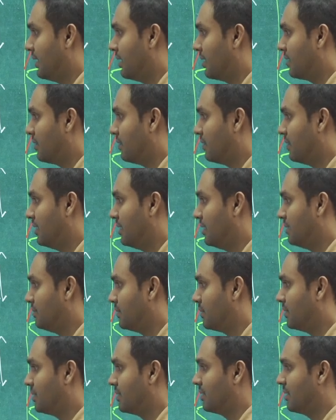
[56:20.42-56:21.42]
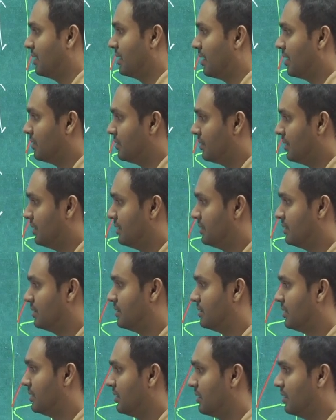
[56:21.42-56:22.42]
College. Bro, congratulations.
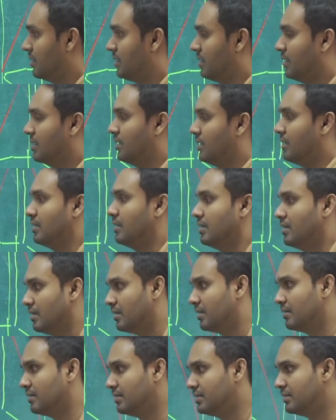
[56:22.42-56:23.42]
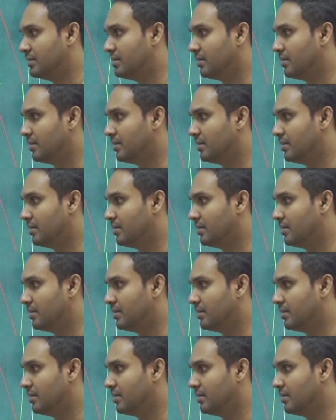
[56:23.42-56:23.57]
Now this Chamath